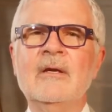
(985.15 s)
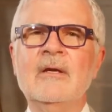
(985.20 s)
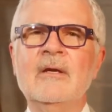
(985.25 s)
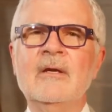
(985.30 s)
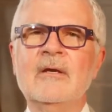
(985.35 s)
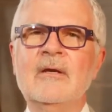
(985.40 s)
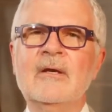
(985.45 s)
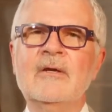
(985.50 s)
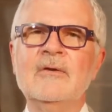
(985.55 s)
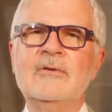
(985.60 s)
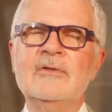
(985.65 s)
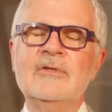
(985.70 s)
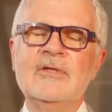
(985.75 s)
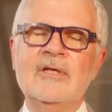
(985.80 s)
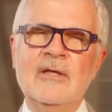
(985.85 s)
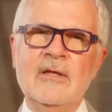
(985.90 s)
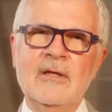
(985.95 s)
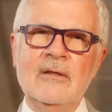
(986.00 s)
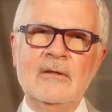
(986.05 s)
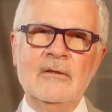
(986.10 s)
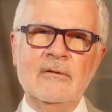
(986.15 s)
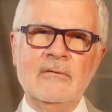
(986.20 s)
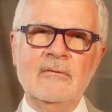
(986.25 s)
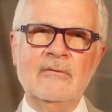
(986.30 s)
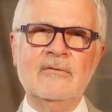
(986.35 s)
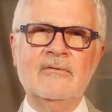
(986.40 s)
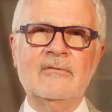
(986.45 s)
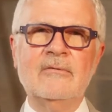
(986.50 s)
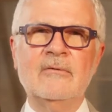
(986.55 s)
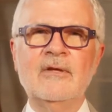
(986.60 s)
it
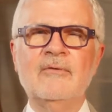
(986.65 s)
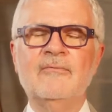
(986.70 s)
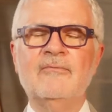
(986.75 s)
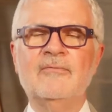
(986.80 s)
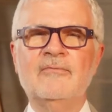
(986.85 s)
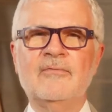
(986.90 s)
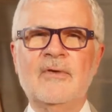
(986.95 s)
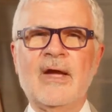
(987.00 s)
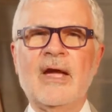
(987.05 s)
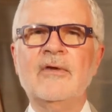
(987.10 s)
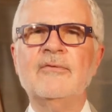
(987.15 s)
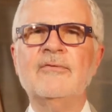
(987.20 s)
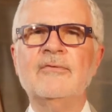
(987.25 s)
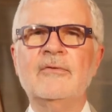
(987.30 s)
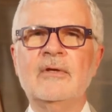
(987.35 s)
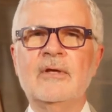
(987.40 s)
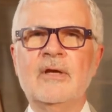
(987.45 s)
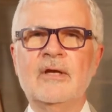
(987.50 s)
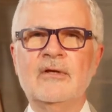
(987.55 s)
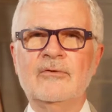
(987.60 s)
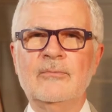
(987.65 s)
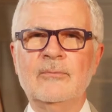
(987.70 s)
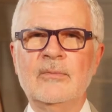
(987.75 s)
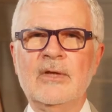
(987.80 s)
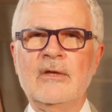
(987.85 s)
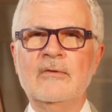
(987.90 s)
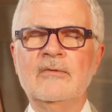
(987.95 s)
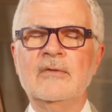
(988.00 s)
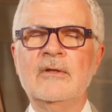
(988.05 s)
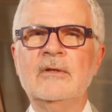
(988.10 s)
continuously fascinates
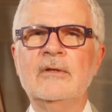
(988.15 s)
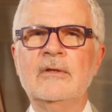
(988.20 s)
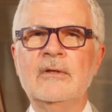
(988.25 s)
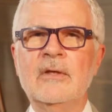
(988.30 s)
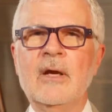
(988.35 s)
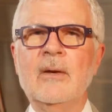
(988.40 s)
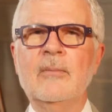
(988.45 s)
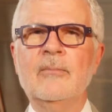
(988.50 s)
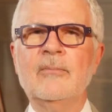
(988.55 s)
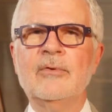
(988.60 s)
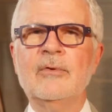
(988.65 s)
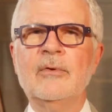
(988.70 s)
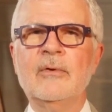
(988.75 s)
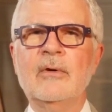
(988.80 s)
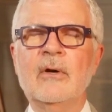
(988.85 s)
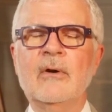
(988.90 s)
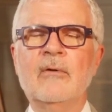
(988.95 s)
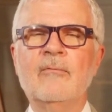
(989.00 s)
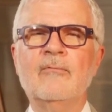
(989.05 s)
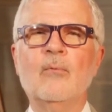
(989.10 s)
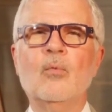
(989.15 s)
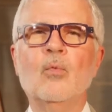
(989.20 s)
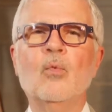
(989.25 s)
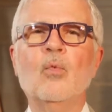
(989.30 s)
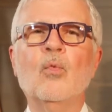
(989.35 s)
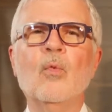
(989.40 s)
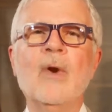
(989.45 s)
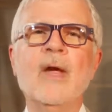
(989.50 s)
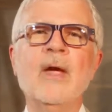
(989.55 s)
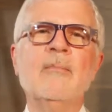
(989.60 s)
me the number of
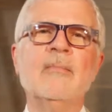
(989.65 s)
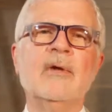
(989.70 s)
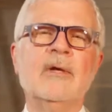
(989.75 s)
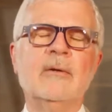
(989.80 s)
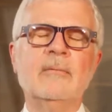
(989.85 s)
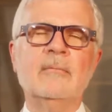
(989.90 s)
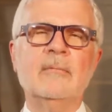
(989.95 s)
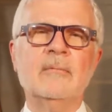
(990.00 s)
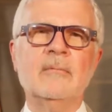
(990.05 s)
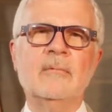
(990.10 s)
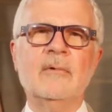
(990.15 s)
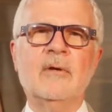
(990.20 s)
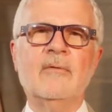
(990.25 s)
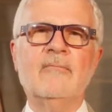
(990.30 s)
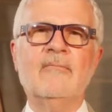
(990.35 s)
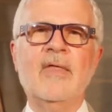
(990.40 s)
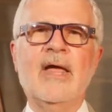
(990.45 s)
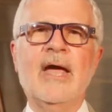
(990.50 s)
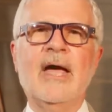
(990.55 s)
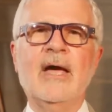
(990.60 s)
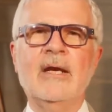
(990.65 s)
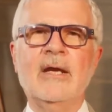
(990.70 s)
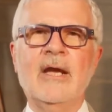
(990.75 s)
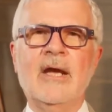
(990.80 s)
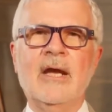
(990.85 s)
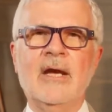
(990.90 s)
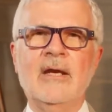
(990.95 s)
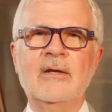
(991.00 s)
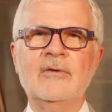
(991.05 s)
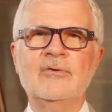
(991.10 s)
women of that
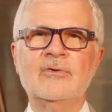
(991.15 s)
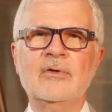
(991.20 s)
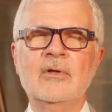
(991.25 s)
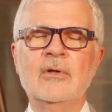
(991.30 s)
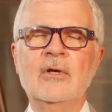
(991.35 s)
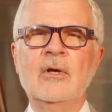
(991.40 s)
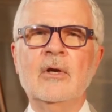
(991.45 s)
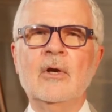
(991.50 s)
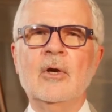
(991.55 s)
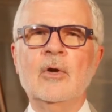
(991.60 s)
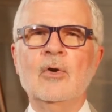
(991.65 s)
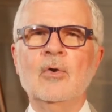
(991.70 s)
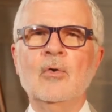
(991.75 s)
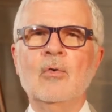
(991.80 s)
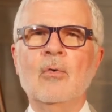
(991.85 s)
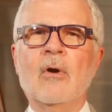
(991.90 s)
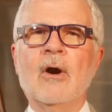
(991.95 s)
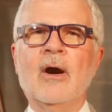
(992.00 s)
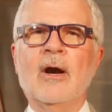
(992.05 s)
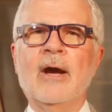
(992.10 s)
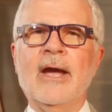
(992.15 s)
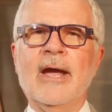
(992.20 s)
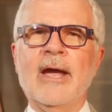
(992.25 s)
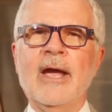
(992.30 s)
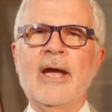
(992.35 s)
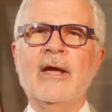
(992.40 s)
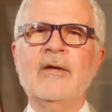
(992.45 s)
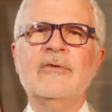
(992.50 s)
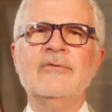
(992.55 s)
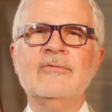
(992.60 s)
age who are
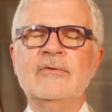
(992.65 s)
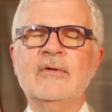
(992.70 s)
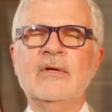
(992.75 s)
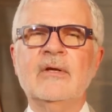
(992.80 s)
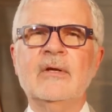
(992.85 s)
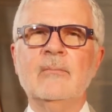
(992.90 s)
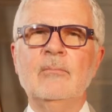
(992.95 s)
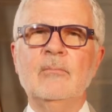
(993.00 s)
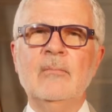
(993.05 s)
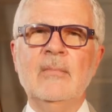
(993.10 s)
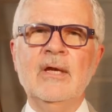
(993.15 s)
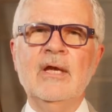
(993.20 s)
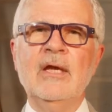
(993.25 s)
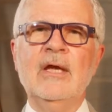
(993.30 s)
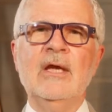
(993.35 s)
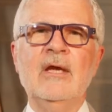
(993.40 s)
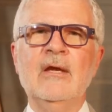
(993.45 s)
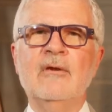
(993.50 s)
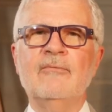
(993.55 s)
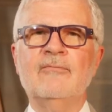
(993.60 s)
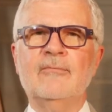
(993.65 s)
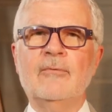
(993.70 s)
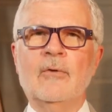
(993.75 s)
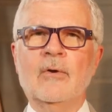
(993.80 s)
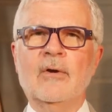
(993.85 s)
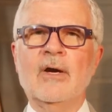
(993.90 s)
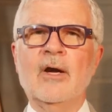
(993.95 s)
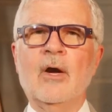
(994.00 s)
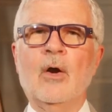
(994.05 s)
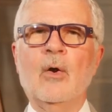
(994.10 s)
asking me
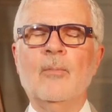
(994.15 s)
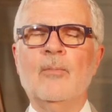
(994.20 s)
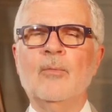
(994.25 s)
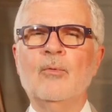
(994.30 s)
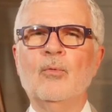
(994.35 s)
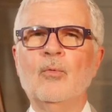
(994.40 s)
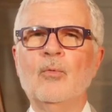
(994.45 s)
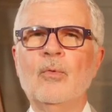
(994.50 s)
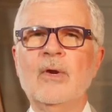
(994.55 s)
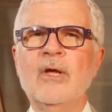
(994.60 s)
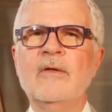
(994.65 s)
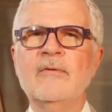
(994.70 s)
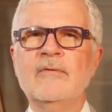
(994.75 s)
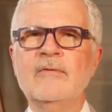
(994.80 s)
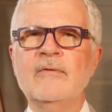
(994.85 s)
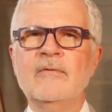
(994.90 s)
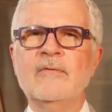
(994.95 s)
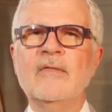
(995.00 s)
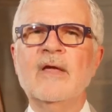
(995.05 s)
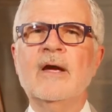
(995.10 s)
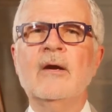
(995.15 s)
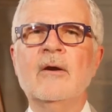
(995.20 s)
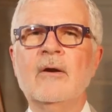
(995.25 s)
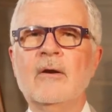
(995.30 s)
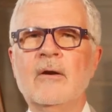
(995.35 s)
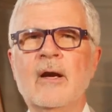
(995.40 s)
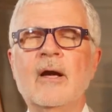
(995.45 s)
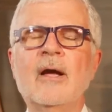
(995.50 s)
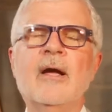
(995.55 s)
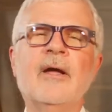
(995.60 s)
for help with
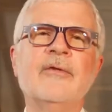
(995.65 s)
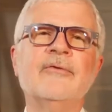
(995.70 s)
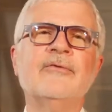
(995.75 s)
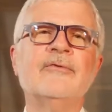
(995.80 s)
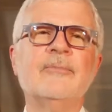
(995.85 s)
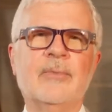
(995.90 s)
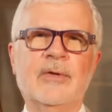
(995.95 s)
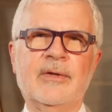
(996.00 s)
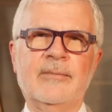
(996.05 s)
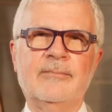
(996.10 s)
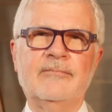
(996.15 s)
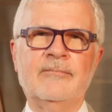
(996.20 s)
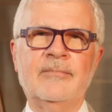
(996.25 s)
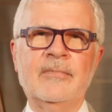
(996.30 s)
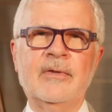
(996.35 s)
their husband